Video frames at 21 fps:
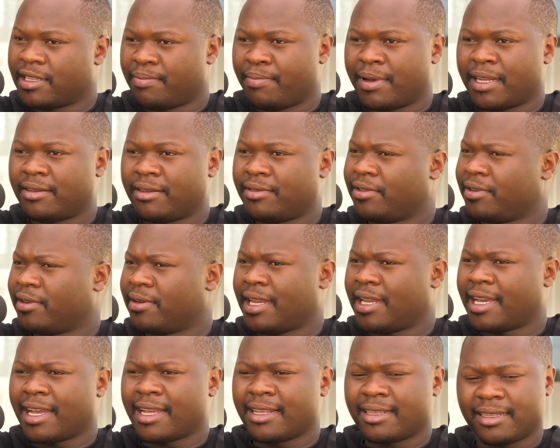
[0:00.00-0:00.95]
But you know,
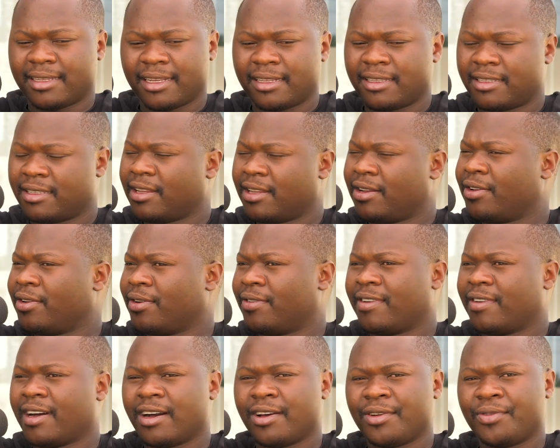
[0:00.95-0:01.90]
like I said, it's a lot of
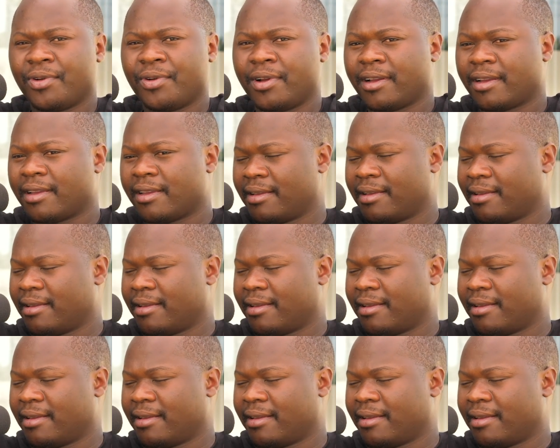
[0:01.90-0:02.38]
hard work.